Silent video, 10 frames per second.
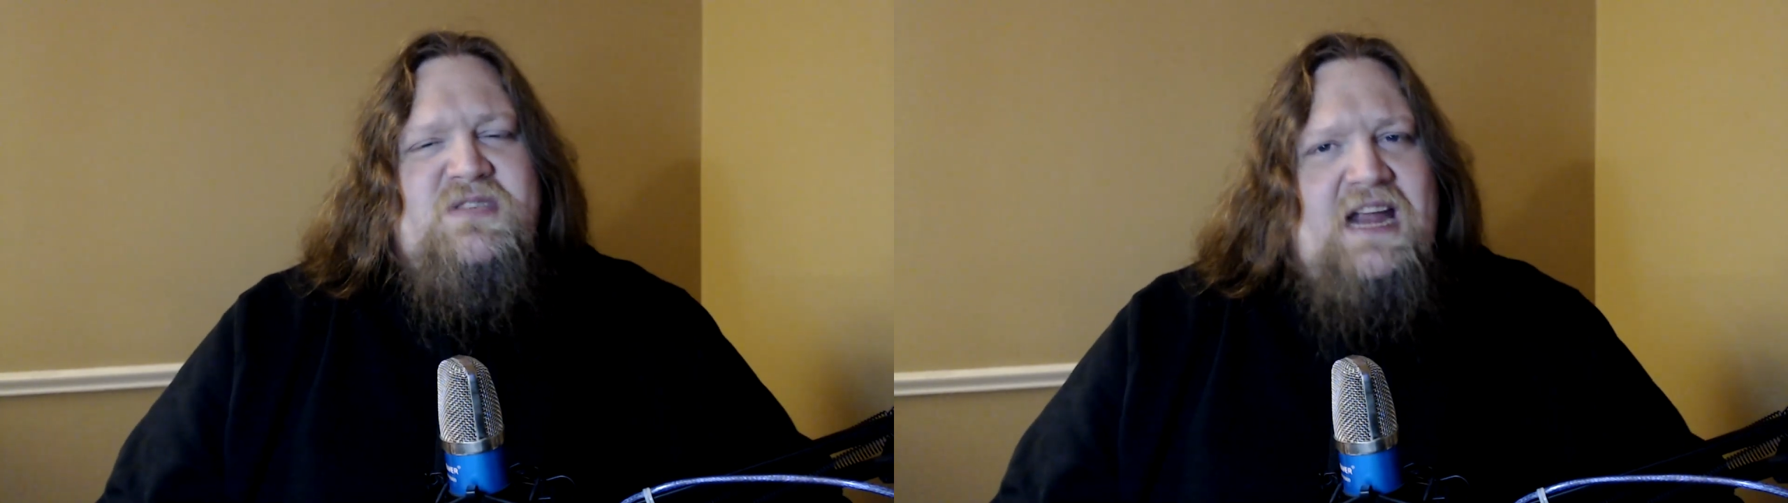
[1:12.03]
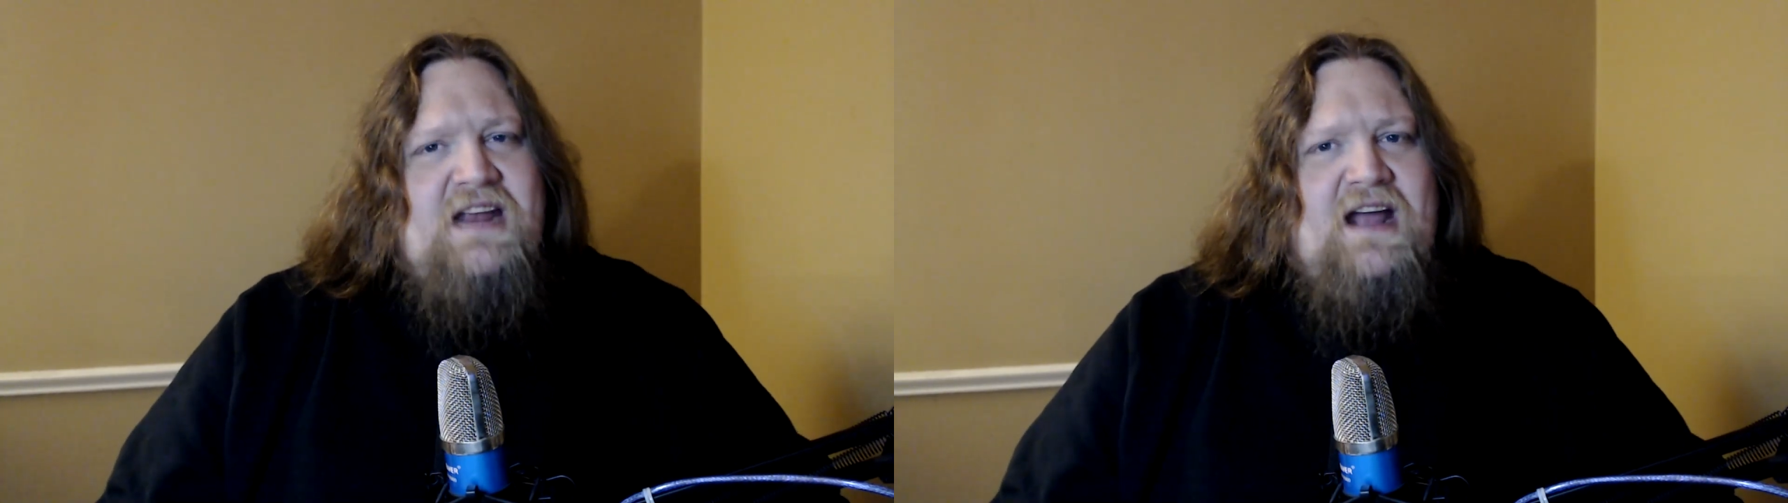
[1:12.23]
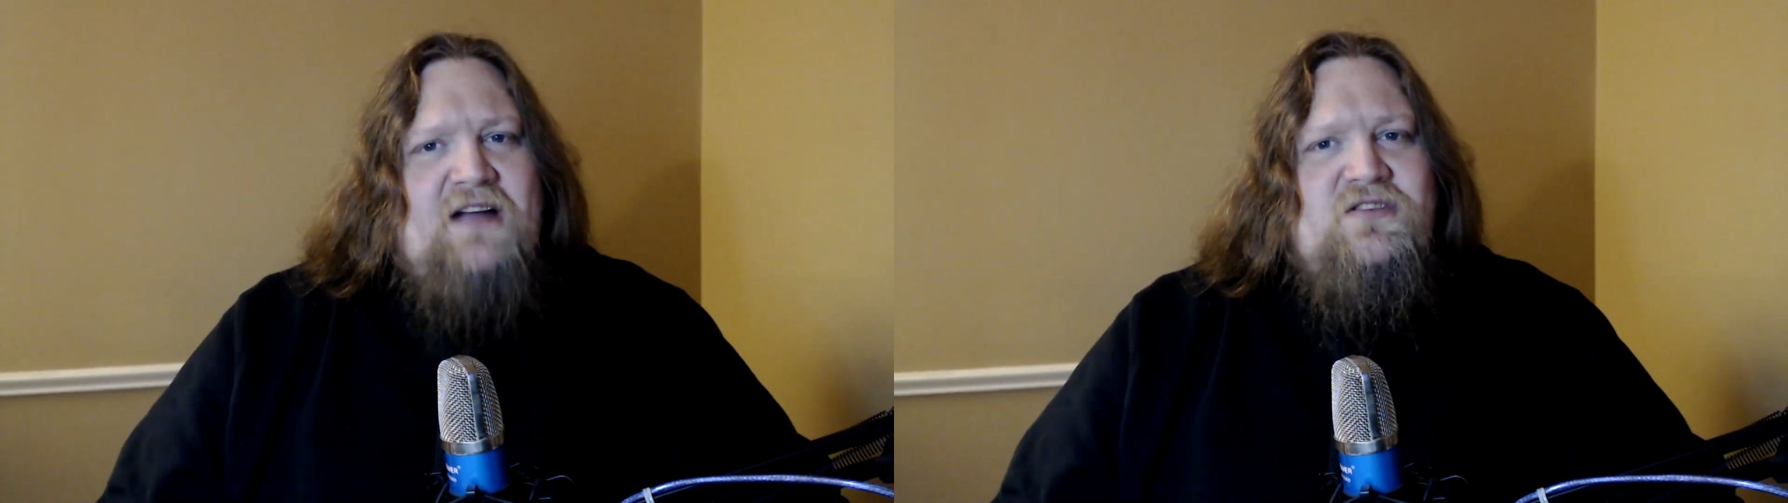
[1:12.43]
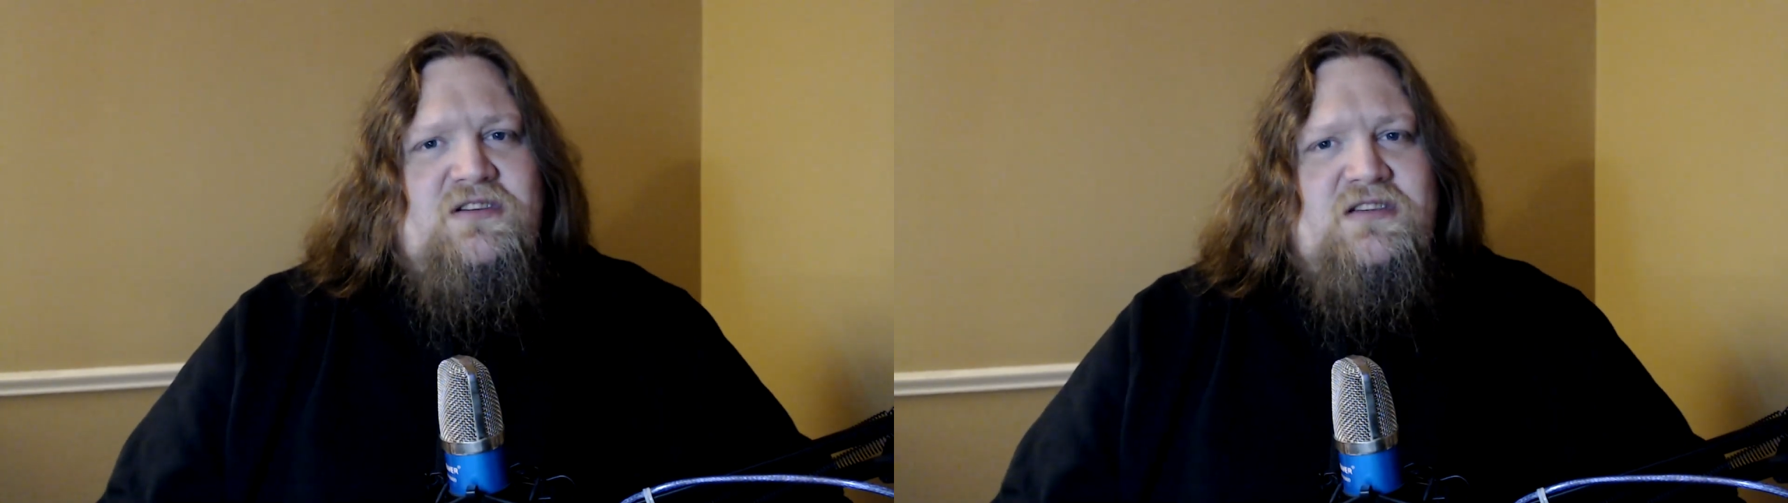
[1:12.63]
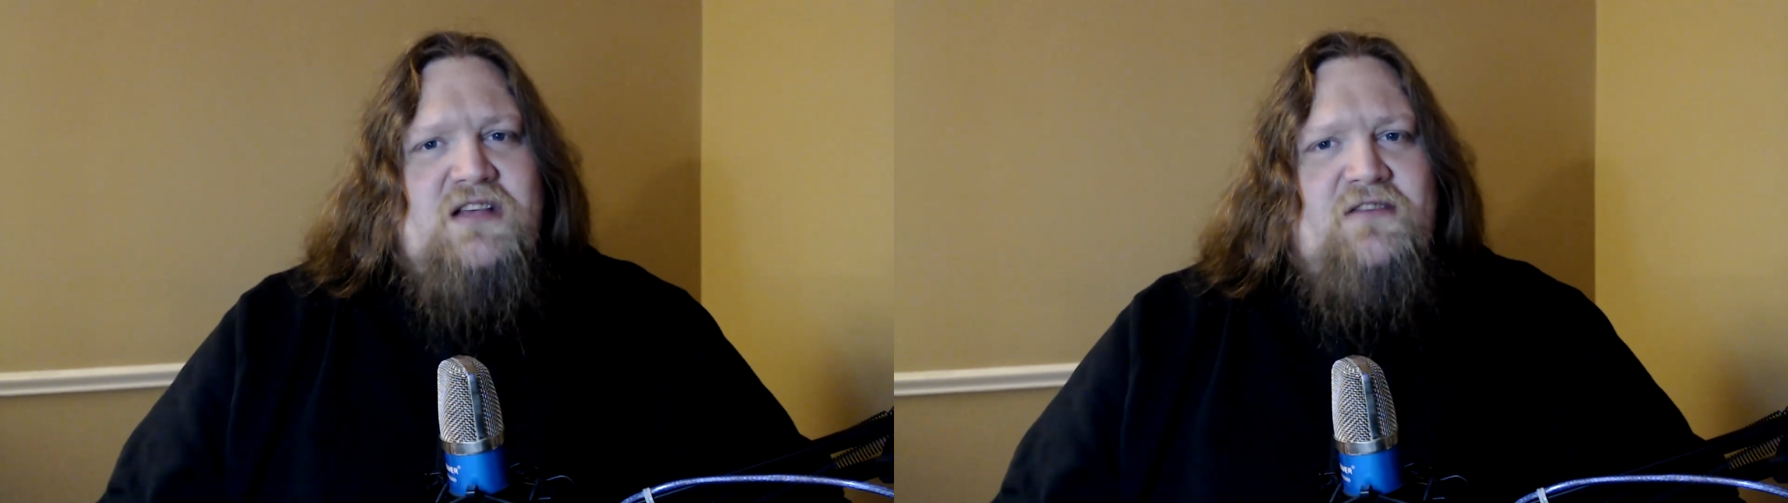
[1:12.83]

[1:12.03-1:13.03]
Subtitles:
standouts